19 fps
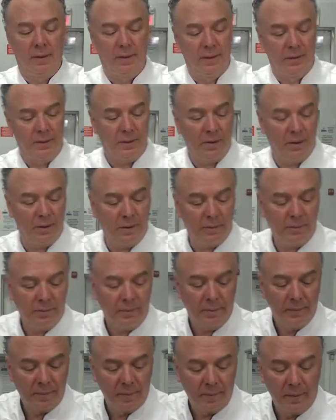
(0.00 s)
So,
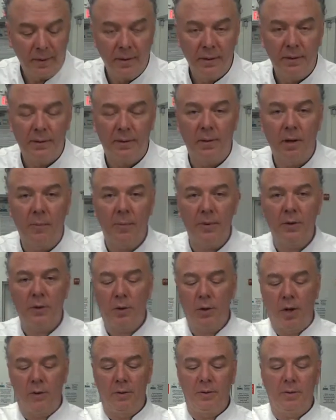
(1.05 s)
sloping
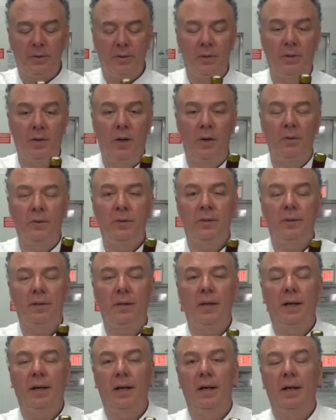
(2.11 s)
shoulders denotes
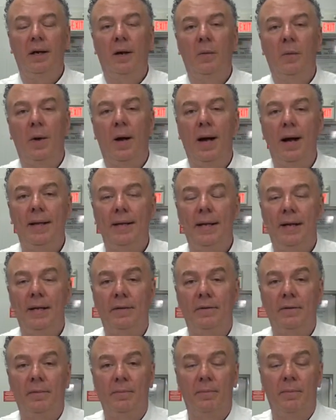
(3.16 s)
uh, a wine that
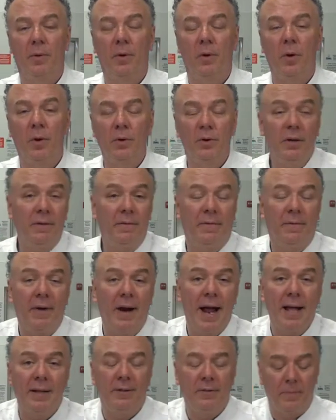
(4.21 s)
is from Burgundy,
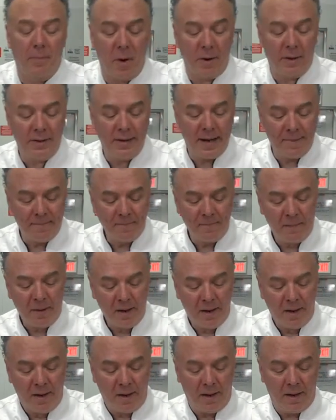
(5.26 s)
France, Burgundy.
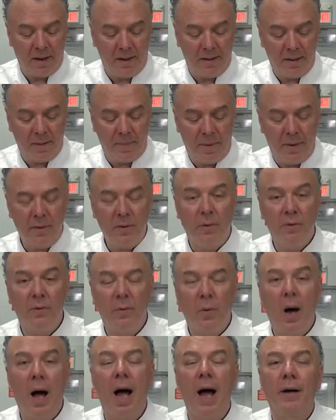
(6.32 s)
Uh, the Pinot
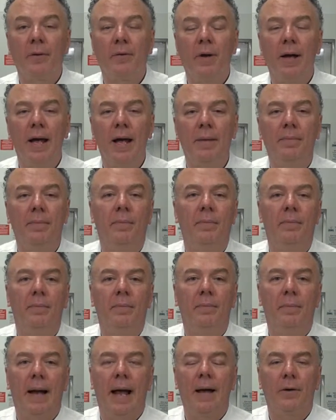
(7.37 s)
Noir grape,
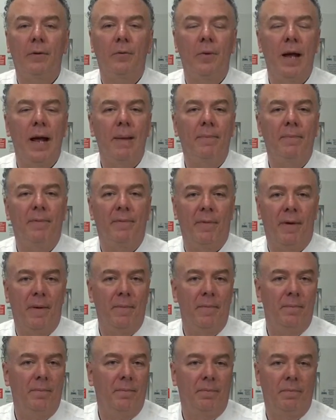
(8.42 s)
black grape
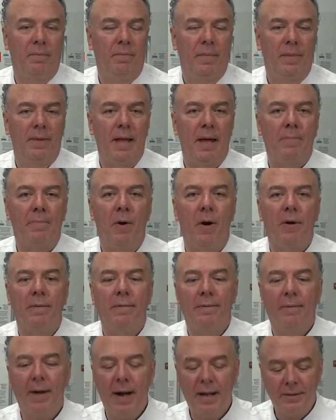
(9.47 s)
from that part of
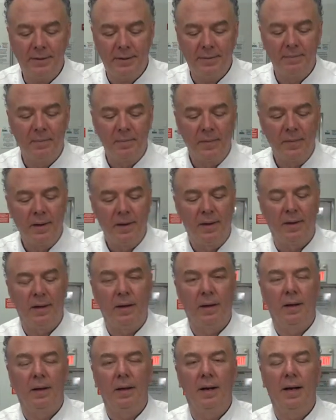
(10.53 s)
France,
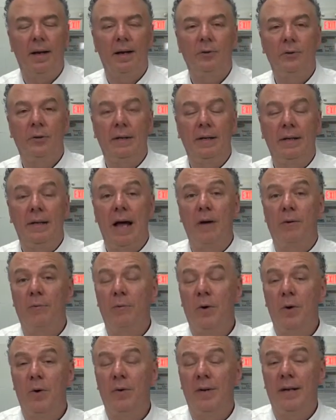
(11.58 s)
uh, actually now
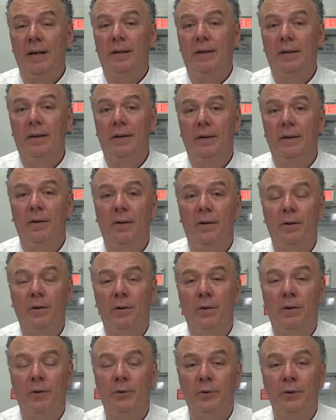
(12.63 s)
grown in
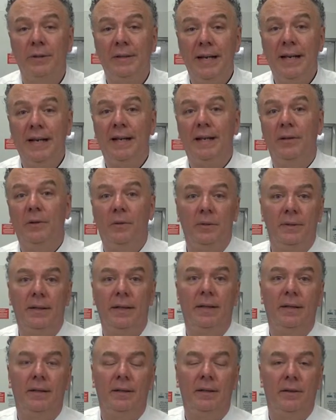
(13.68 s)
Argentina, New
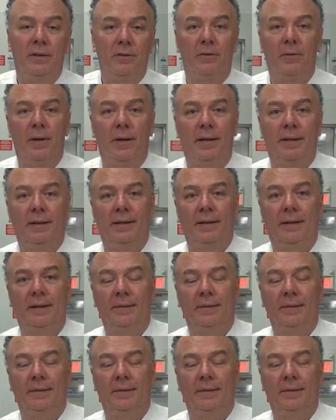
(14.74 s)
Zealand, Australia,